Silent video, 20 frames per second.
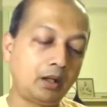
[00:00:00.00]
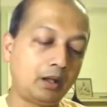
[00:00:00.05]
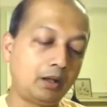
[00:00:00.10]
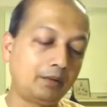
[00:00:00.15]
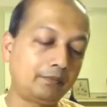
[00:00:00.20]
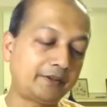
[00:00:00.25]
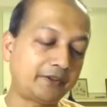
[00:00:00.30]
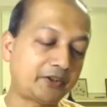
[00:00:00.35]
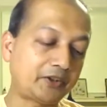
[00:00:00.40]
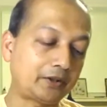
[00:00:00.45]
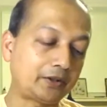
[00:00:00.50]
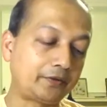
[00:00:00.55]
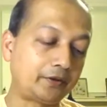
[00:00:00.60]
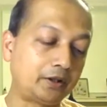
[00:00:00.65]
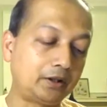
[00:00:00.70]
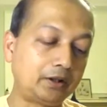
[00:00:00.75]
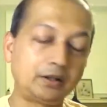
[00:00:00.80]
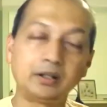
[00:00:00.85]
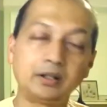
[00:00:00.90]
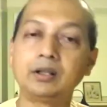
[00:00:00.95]
First of
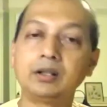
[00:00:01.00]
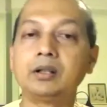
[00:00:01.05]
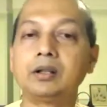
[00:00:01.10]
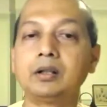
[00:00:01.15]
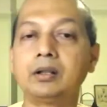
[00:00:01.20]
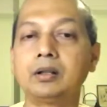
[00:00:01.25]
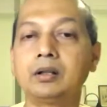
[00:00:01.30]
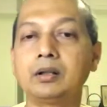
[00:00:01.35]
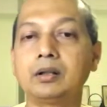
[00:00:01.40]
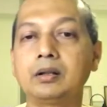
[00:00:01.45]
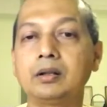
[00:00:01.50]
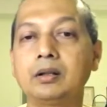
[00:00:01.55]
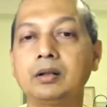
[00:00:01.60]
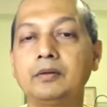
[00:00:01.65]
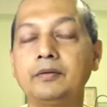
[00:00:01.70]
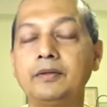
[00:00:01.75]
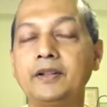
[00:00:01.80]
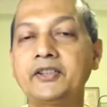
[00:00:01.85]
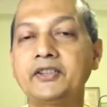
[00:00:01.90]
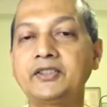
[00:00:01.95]
all,
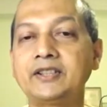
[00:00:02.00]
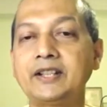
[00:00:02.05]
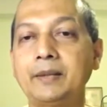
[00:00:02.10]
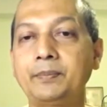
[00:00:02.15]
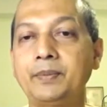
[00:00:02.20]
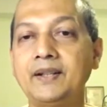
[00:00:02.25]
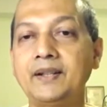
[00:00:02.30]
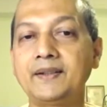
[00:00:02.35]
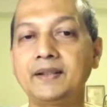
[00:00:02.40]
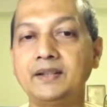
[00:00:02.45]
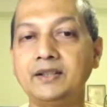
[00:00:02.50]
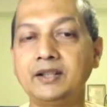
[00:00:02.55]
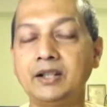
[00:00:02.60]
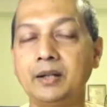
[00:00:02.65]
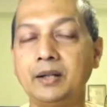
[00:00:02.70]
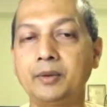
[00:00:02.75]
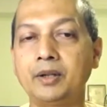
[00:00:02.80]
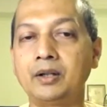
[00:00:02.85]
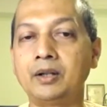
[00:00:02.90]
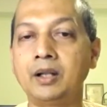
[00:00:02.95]
first step is
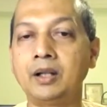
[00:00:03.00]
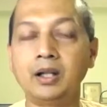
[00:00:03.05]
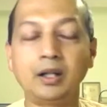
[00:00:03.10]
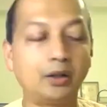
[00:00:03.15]
Yama.